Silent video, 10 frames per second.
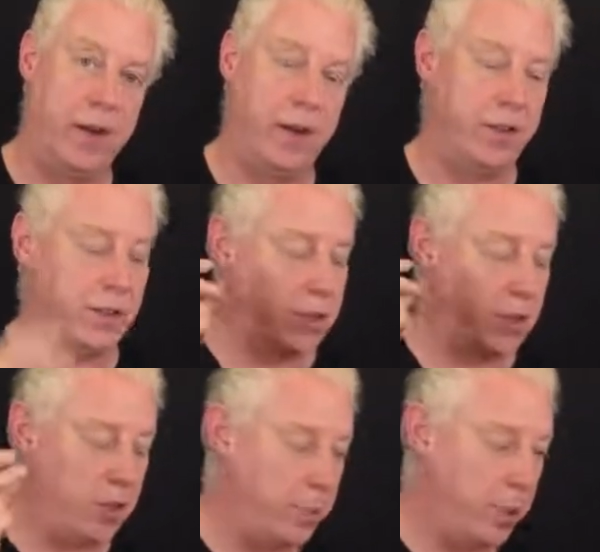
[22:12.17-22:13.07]
And there's a
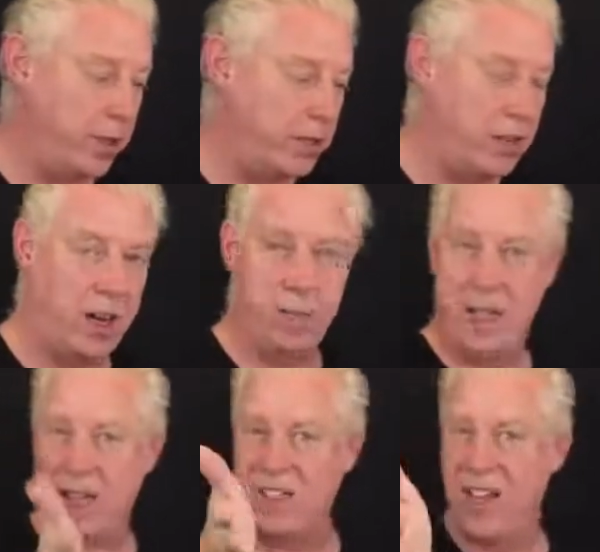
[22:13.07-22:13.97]
certain point in time, the
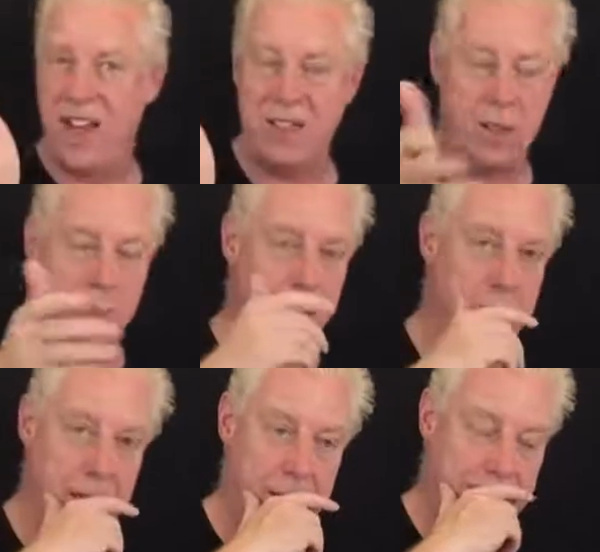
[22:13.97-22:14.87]
anxiety
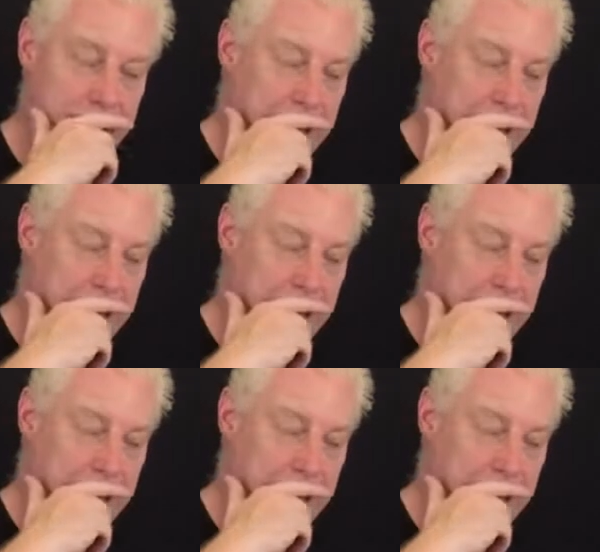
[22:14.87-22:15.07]
process